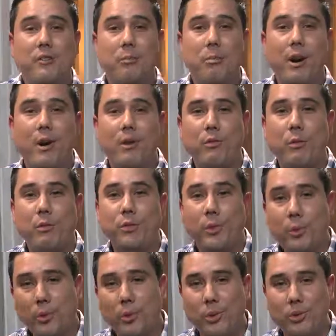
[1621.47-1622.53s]
of powerful
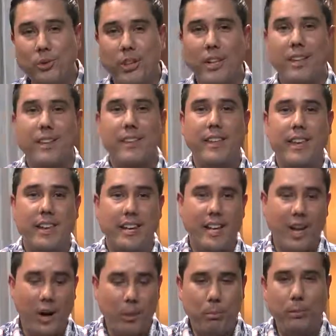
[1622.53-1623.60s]
tools that
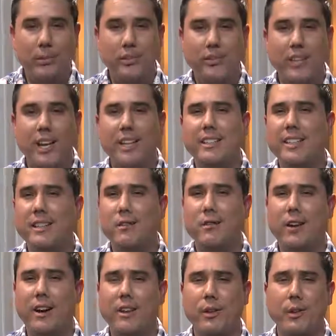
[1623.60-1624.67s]
help us
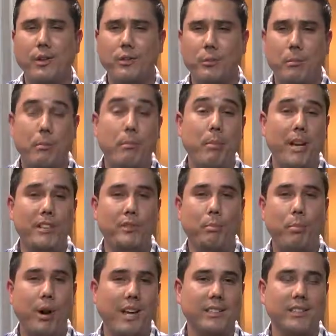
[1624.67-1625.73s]
identify those best
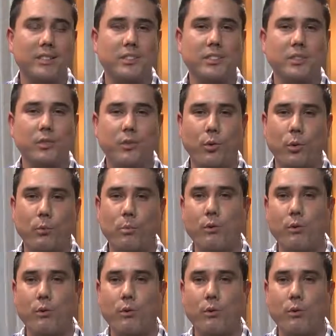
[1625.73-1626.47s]
practices for